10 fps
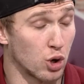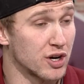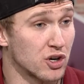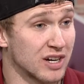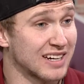
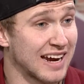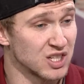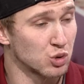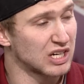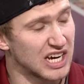you're in, can
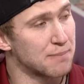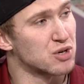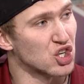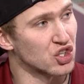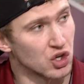you keep
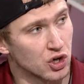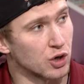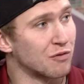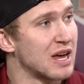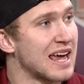your
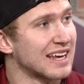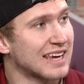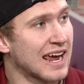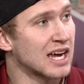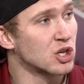nerve?
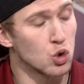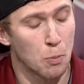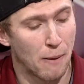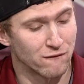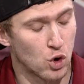Can you
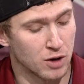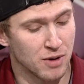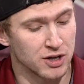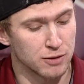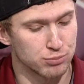perform
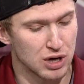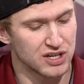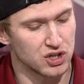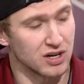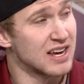under
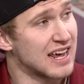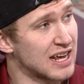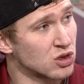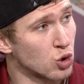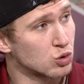pressure
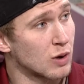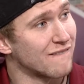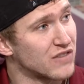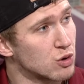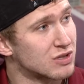in those
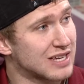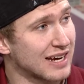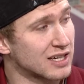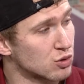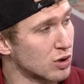few
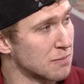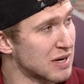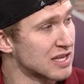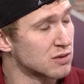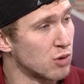seconds where it
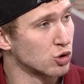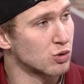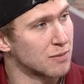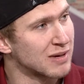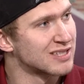means most,
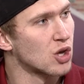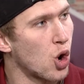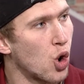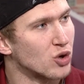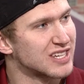where it means the
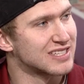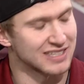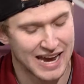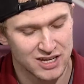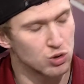whole season?
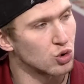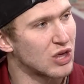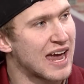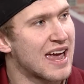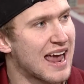Can you do
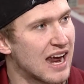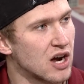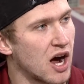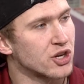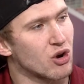that? And
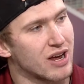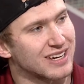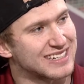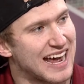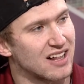Andre
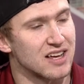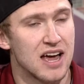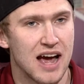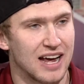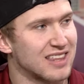Iguodala,
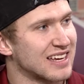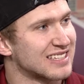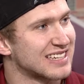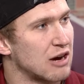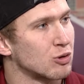I think, is
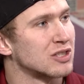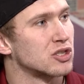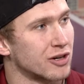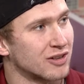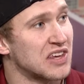a guy who can
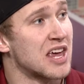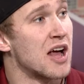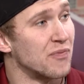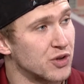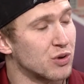certainly
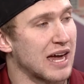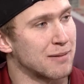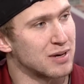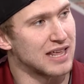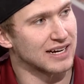do that and
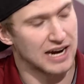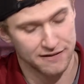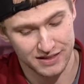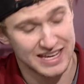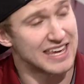be that guy
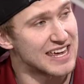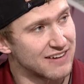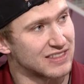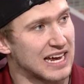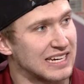for the Heat
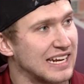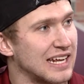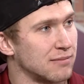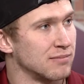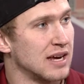if they need
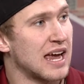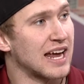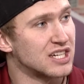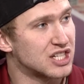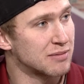him.
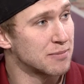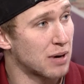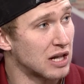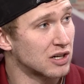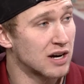And Jimmy
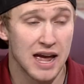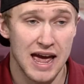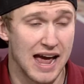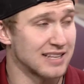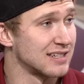Butler
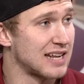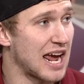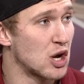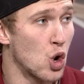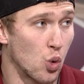has a
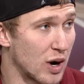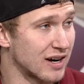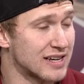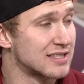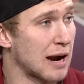day where
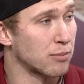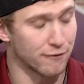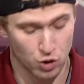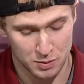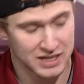he's not
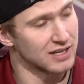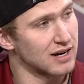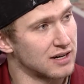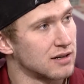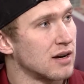performing.
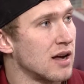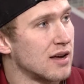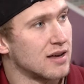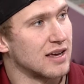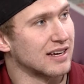
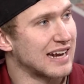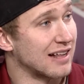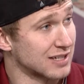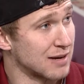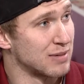
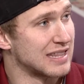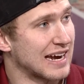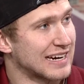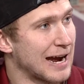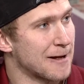Iguodala can be
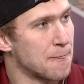that guy.